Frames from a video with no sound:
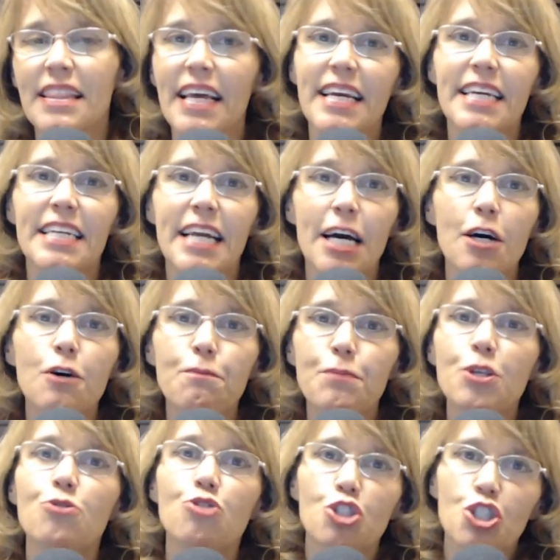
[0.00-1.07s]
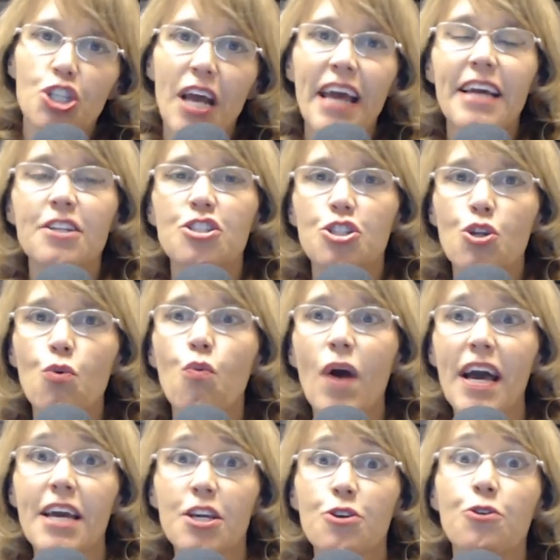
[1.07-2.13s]
that can help you change the
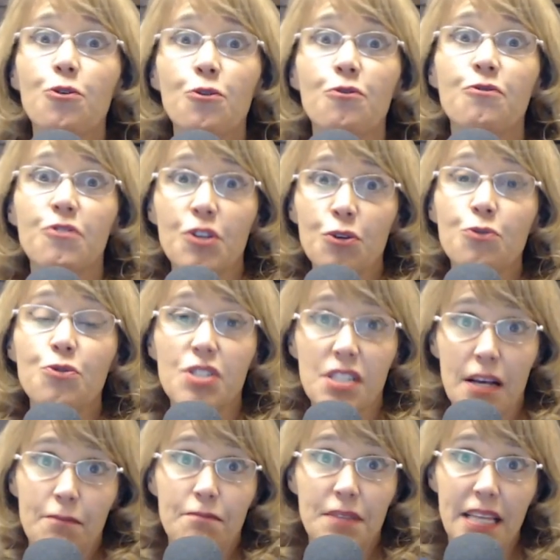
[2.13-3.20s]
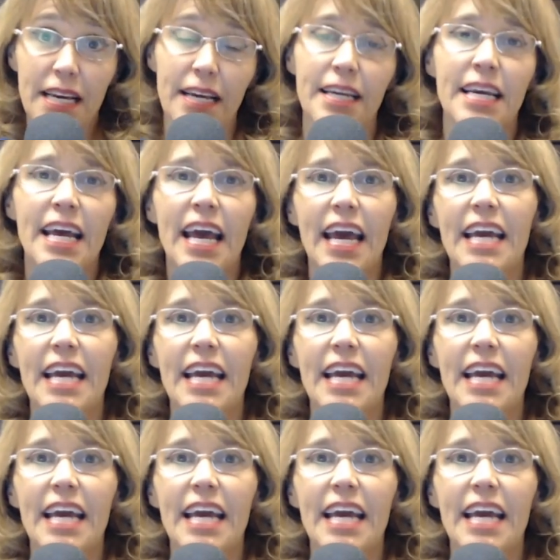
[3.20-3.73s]
way you view something.